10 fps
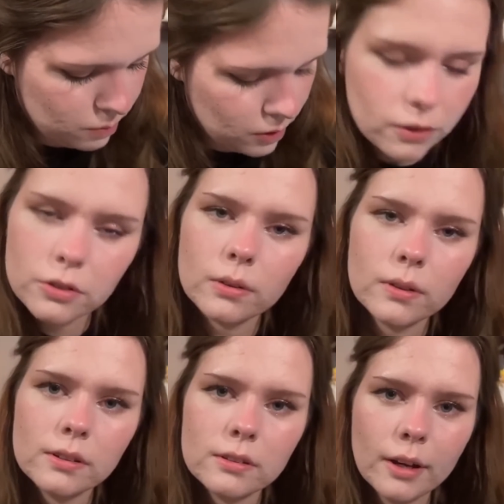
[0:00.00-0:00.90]
but also
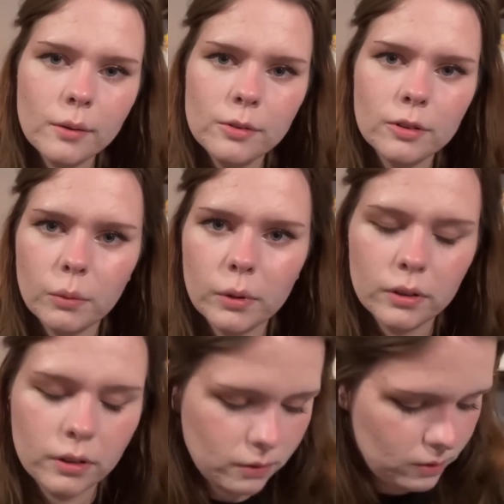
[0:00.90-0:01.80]
the sounds are
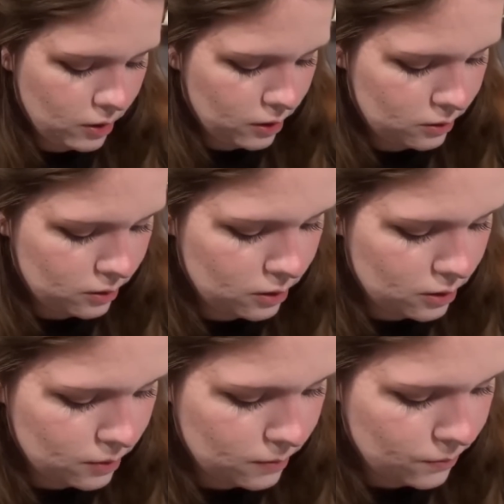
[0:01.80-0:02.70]
weirdly relaxing, you know?